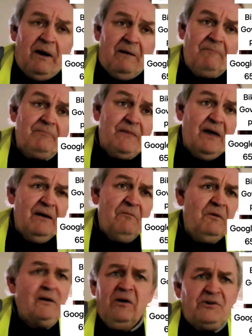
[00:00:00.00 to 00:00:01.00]
Well,
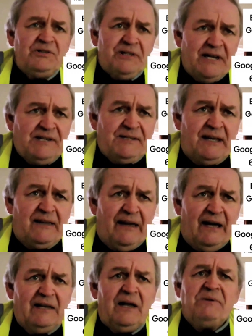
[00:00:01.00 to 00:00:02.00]
we're not
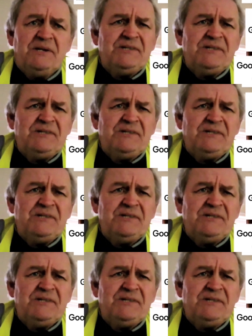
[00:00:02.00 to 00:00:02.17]
suggesting that.